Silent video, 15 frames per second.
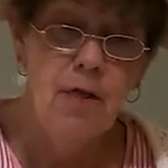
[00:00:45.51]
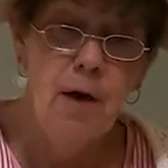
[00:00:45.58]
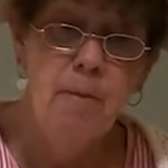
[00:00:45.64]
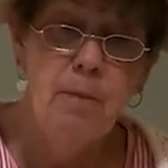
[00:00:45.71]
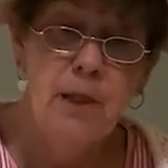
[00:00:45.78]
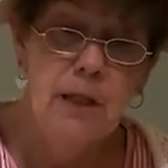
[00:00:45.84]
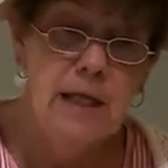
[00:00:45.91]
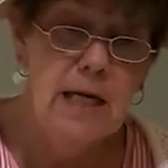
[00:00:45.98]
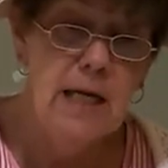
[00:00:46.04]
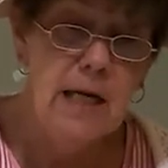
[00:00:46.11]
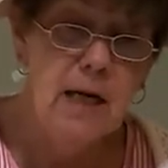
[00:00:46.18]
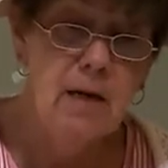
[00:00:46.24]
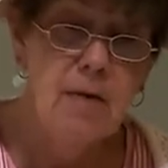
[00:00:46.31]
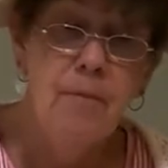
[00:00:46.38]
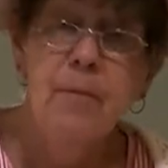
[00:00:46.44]

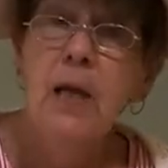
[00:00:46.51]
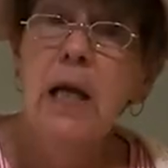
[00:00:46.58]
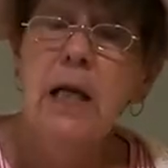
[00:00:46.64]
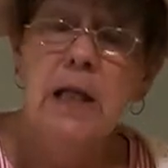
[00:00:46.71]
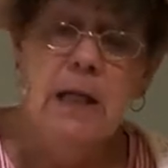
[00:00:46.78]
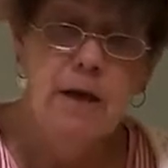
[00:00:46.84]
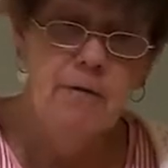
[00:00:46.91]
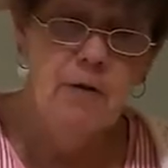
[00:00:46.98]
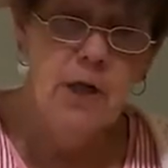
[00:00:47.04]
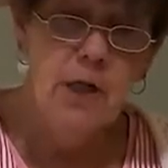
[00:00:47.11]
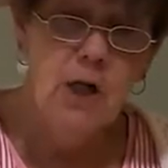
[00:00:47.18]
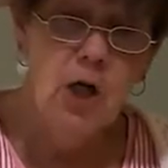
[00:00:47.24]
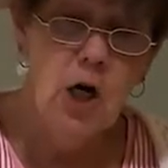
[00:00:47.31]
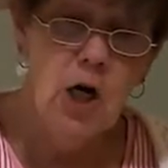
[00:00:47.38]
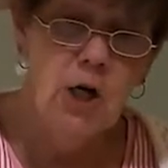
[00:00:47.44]
Thumbelina lived in
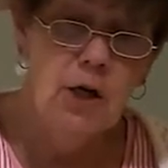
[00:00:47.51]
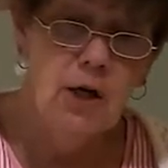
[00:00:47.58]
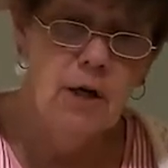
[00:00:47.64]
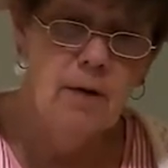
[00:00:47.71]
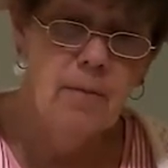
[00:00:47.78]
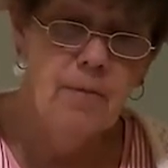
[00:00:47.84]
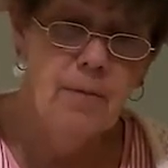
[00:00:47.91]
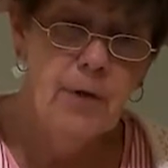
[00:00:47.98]
a garden.